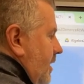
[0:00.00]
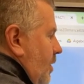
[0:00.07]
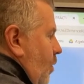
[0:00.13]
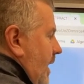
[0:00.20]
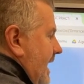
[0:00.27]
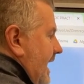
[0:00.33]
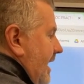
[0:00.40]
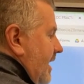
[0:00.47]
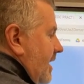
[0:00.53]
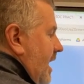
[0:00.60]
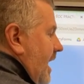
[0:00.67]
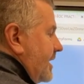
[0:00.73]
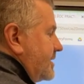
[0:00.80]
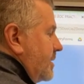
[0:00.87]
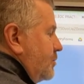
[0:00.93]
we can
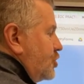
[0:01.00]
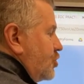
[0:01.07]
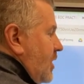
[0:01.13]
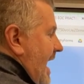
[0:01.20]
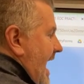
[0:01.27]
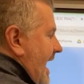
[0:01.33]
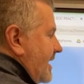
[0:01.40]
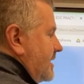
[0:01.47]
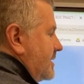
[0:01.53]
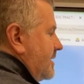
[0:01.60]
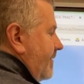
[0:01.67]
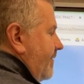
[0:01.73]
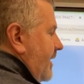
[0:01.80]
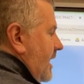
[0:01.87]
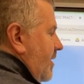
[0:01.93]
subtract to
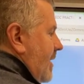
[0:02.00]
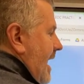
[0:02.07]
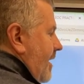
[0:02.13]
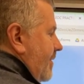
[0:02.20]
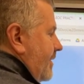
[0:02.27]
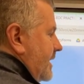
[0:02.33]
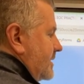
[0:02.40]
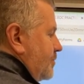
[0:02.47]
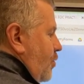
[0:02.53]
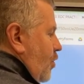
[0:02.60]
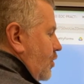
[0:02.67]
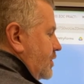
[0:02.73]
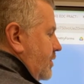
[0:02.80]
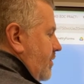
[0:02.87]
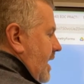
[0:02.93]
figure out this
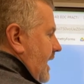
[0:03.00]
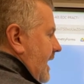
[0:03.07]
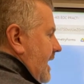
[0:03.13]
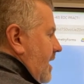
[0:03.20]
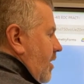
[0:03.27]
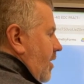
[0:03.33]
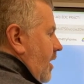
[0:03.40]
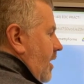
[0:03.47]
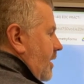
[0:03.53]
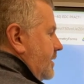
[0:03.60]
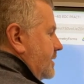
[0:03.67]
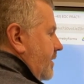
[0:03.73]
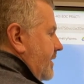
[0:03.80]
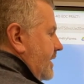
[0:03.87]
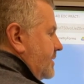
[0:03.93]
portion right here.
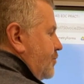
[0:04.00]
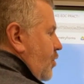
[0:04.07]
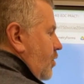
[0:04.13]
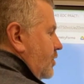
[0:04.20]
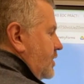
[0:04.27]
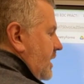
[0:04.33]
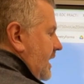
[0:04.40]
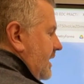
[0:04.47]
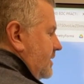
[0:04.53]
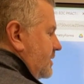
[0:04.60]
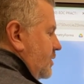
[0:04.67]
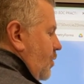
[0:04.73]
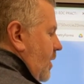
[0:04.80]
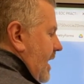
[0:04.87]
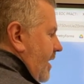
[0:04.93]
So this portion is
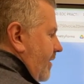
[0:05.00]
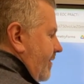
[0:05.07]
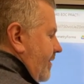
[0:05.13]
12.